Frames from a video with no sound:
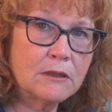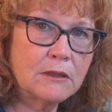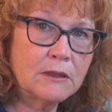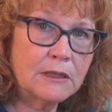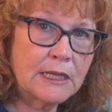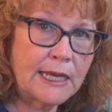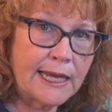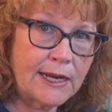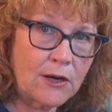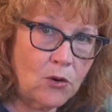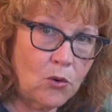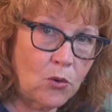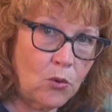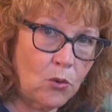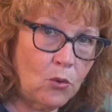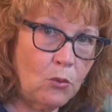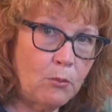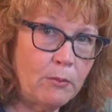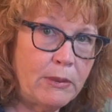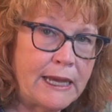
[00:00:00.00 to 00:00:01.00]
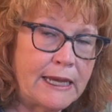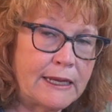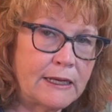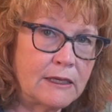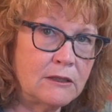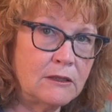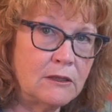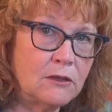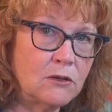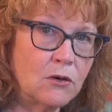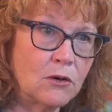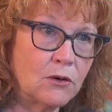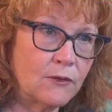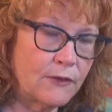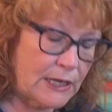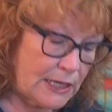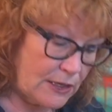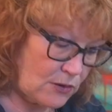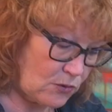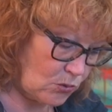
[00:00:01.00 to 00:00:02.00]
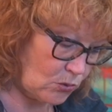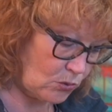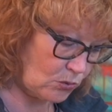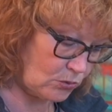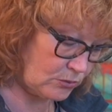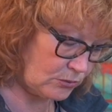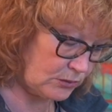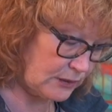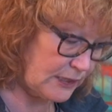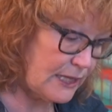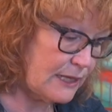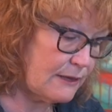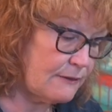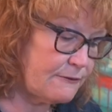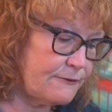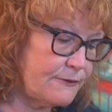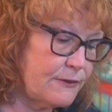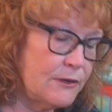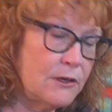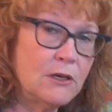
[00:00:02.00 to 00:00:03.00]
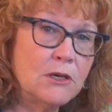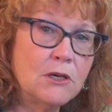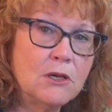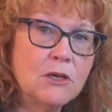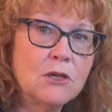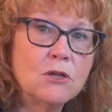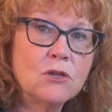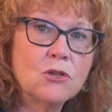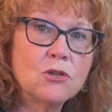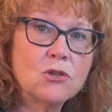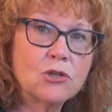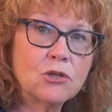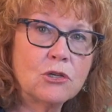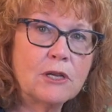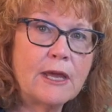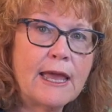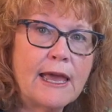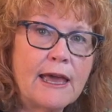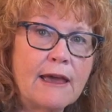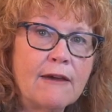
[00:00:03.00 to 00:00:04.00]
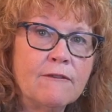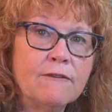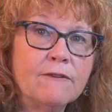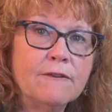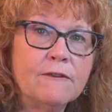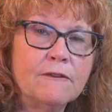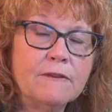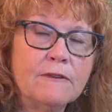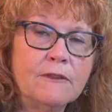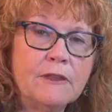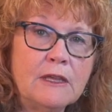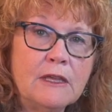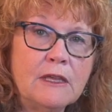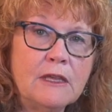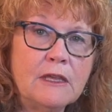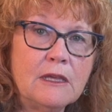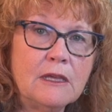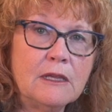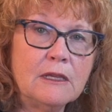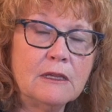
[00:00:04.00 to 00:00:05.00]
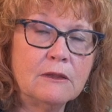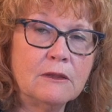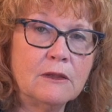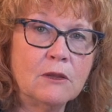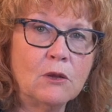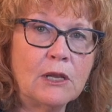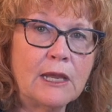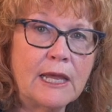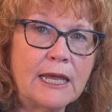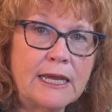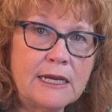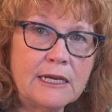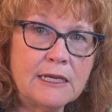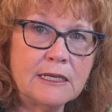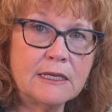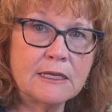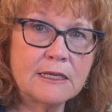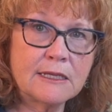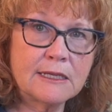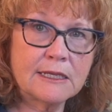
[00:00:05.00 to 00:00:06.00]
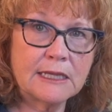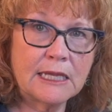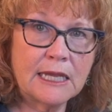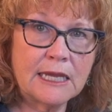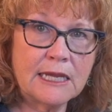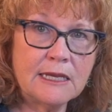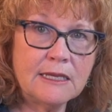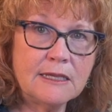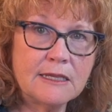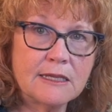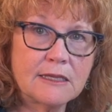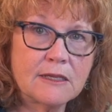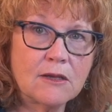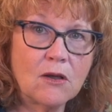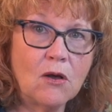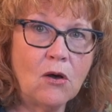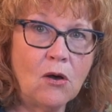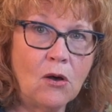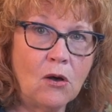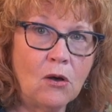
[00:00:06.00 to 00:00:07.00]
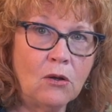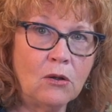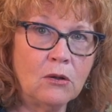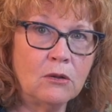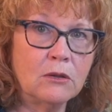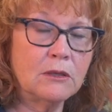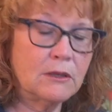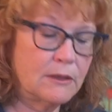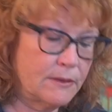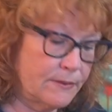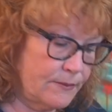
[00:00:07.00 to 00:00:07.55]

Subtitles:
that whole petal or that whole leaf should have the lightest lights all